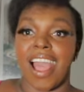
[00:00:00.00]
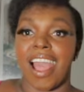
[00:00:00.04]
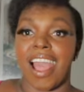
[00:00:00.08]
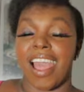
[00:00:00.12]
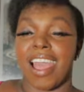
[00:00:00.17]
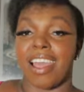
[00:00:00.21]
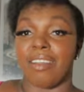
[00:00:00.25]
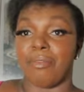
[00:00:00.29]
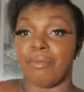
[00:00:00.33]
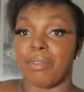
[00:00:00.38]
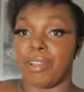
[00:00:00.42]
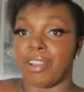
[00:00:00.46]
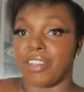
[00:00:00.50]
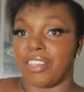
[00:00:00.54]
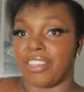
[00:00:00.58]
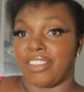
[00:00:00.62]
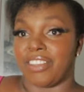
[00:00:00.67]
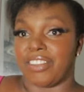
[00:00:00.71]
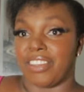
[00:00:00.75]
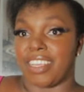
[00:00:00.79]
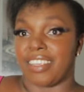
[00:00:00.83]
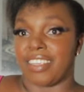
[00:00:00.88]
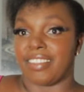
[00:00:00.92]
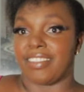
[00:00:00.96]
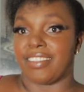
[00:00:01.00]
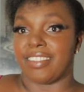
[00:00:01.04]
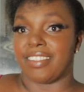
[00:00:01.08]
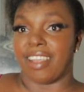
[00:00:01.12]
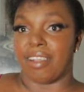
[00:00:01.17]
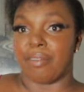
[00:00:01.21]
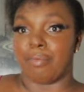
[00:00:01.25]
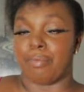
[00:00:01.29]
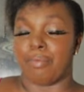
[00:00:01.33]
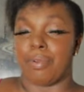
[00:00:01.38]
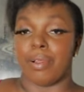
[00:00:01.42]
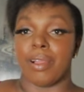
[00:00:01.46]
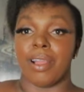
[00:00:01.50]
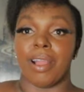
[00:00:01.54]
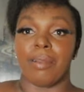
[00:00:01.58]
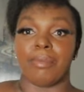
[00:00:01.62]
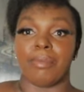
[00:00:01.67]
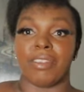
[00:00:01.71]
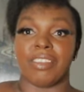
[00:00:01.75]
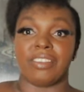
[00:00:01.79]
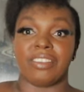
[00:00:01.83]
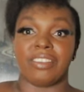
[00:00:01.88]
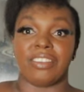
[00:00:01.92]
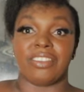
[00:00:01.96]
I'm not dressed up.
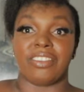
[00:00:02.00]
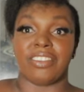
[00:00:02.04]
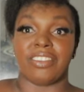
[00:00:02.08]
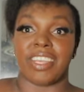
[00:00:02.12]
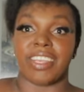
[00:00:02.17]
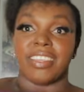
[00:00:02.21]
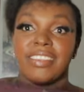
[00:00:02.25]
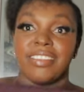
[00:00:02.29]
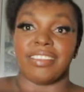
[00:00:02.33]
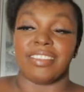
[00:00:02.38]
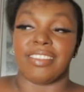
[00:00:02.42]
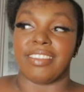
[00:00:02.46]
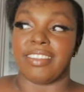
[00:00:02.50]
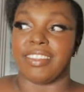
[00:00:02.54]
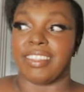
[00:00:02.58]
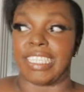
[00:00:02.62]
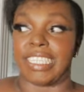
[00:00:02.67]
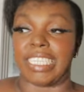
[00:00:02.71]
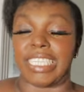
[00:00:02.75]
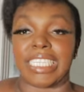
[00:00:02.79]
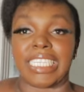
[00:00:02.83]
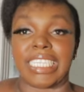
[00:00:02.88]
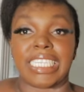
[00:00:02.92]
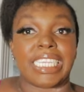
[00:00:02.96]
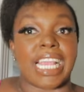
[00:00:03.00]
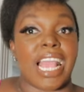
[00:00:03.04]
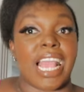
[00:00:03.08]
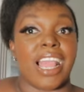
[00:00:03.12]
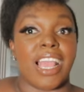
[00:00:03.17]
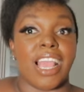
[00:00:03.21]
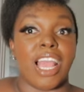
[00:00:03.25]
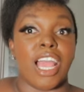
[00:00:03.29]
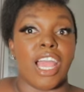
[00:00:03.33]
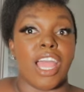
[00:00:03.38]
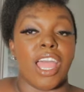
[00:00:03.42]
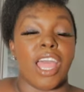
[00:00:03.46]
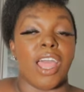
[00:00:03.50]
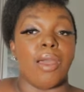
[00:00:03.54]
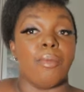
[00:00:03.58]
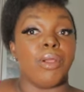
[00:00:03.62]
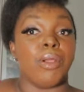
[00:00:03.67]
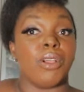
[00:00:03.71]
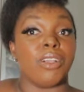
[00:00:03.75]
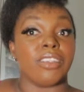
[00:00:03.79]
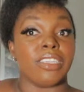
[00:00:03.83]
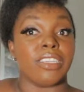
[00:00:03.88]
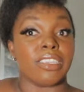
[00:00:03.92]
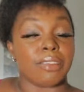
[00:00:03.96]
I'm just dressed
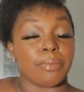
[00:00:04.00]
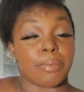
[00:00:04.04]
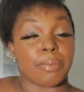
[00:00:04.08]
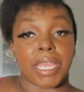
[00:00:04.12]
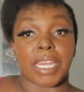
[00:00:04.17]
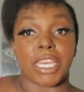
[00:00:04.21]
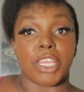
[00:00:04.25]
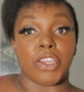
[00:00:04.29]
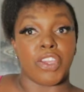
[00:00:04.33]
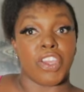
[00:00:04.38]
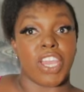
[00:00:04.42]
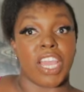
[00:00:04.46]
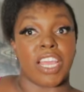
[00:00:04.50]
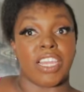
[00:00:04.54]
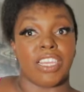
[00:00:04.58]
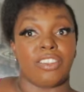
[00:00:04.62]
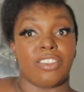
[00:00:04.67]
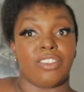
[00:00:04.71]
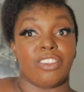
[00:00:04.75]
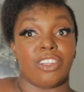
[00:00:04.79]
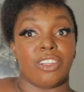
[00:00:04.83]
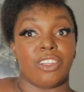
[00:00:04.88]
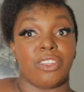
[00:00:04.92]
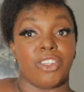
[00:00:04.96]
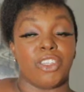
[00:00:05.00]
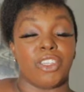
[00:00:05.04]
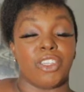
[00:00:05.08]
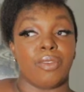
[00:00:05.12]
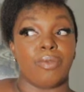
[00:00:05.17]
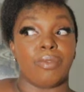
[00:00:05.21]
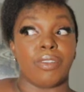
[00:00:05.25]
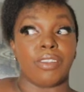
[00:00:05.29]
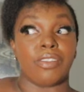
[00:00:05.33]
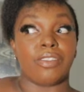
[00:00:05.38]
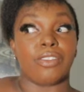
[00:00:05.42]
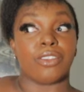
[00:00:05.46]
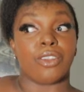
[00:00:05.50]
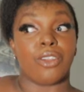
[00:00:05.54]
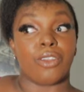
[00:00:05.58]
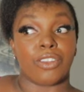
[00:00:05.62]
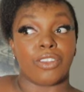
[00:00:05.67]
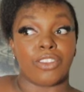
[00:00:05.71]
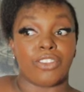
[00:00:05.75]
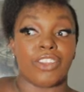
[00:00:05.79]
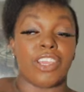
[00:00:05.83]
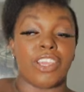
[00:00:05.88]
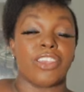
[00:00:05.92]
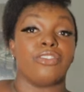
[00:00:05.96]
because it's my New Year resolution. I'm just
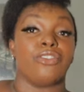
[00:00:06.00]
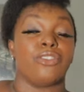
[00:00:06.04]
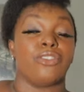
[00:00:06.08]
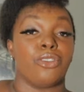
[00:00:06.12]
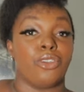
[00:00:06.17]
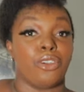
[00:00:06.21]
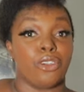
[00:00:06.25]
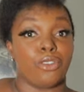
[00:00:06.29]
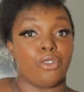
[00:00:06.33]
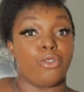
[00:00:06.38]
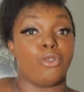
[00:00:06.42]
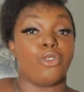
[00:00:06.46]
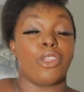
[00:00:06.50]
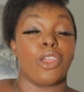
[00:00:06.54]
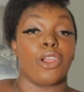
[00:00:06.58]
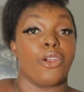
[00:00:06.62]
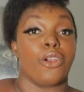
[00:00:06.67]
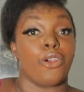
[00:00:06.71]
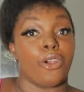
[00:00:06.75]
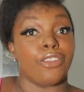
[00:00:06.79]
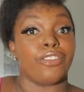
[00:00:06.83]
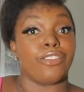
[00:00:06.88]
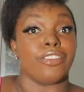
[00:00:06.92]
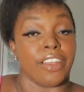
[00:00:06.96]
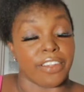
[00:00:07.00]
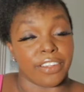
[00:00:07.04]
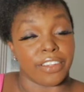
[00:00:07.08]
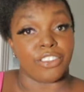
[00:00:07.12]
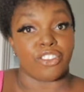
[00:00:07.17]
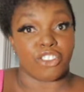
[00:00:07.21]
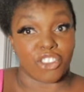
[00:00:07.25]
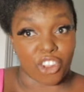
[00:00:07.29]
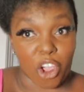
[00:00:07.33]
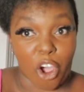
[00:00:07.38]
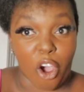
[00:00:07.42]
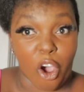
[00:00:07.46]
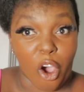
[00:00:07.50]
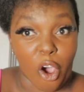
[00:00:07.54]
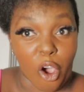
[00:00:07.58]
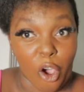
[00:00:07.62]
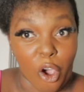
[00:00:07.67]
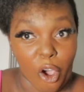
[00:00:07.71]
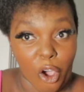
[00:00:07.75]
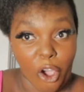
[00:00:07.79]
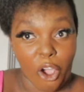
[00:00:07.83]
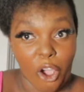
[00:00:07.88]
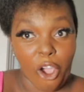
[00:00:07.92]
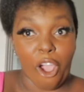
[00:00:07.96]
dressed to go to the grocery
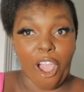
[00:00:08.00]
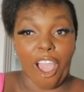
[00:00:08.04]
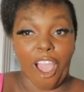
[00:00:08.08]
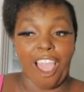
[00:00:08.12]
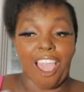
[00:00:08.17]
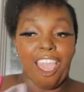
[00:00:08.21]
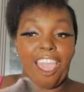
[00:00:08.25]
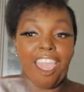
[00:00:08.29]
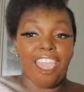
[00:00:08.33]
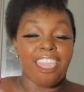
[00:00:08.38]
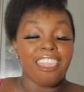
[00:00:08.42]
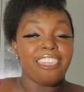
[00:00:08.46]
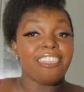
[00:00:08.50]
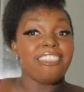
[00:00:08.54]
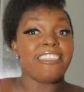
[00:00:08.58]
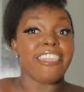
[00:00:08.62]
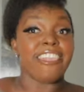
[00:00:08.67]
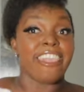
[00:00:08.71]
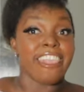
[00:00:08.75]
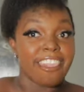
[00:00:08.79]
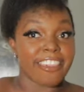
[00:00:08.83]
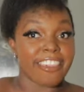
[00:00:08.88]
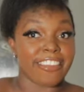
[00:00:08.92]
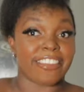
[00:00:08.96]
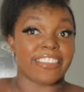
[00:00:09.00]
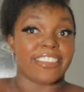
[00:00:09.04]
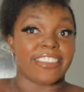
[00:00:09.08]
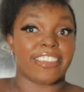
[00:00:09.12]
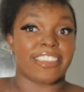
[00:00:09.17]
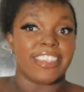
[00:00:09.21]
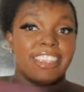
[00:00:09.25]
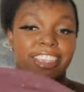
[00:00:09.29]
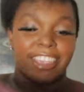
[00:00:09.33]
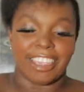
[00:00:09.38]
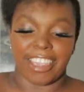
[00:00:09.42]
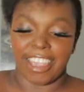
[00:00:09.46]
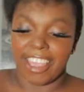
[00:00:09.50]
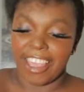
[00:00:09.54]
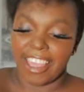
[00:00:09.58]
store. Yes.